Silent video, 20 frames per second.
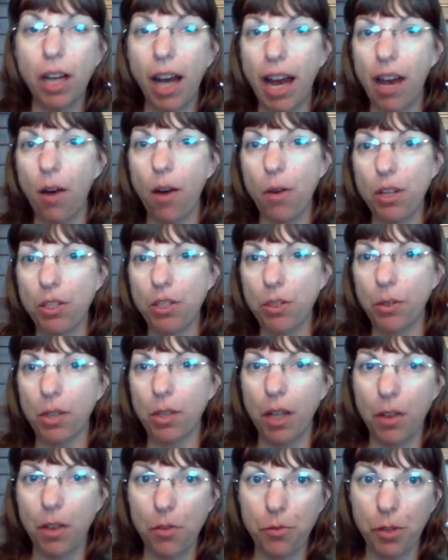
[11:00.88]
I always do it
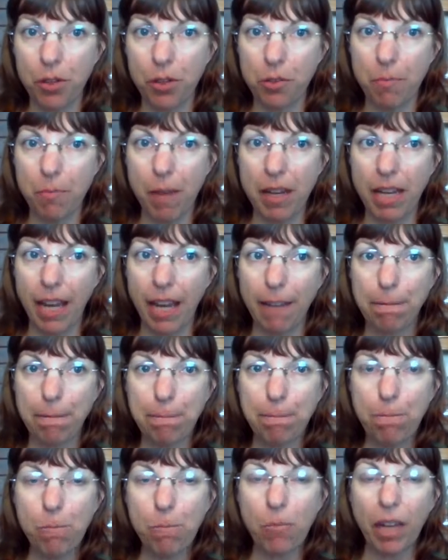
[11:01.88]
on the first Monday.
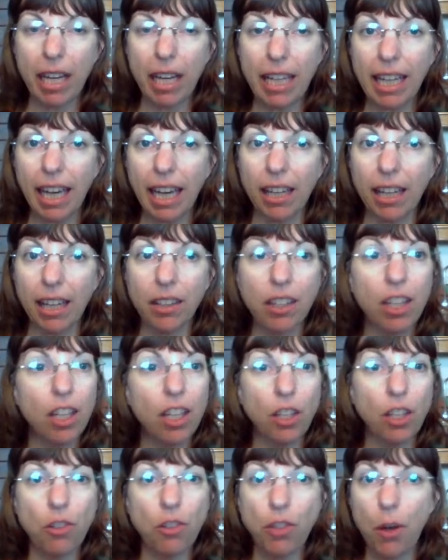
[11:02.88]
And again,
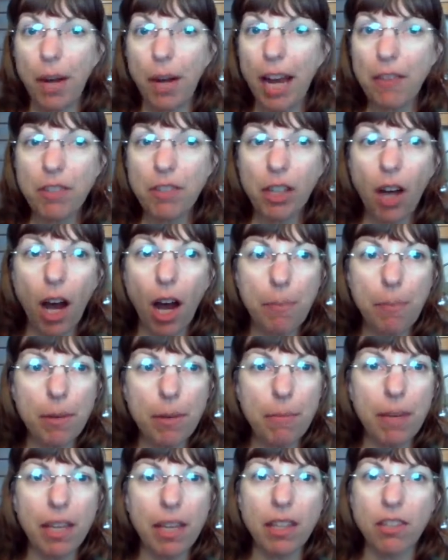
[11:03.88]
you don't have to
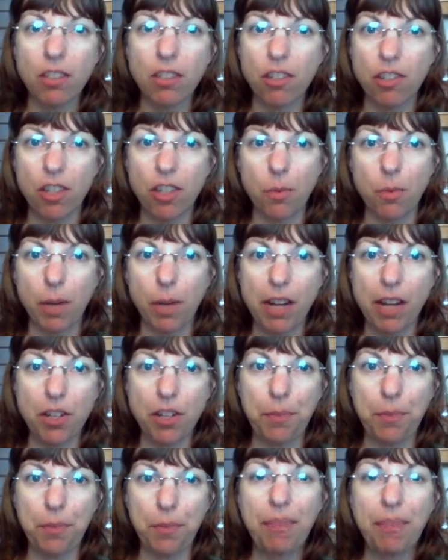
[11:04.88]
copy me. This is just what I
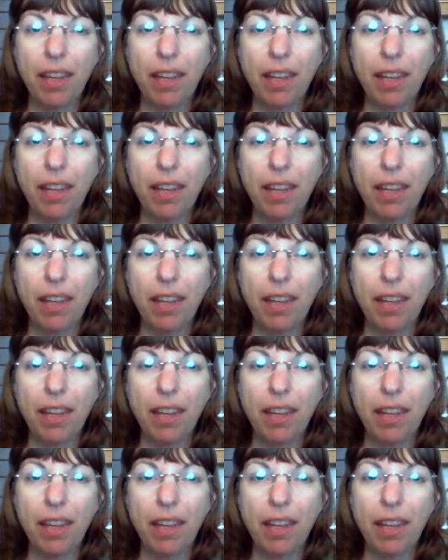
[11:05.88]
do.